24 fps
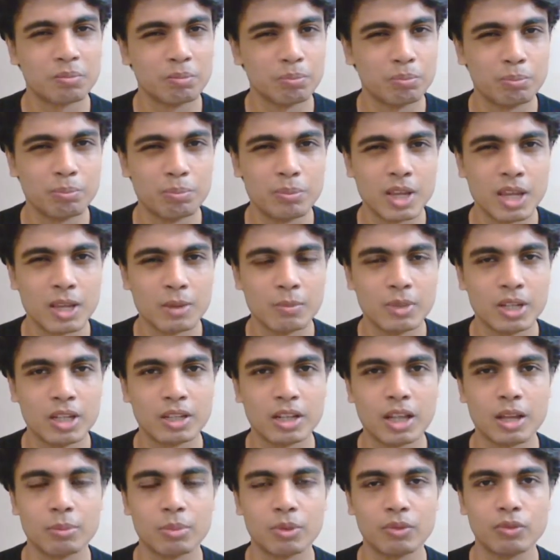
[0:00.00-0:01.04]
maybe
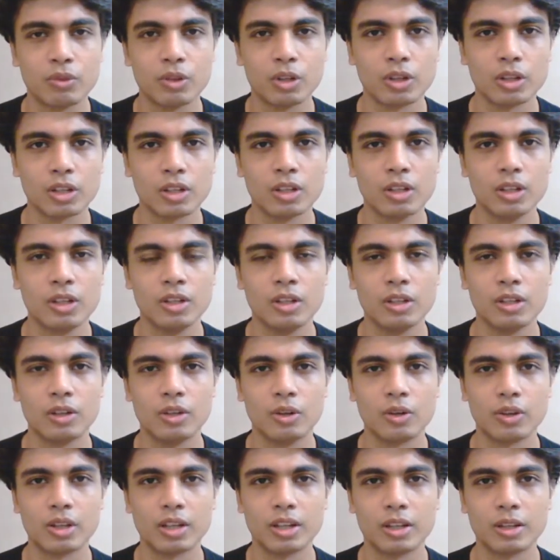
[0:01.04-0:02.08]
type of look,
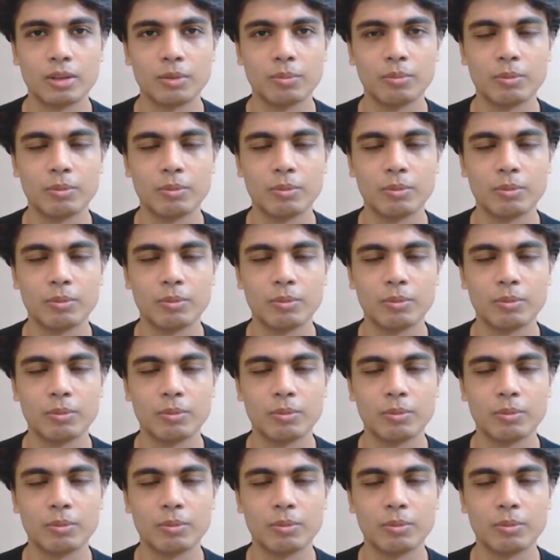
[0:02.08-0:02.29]
okay?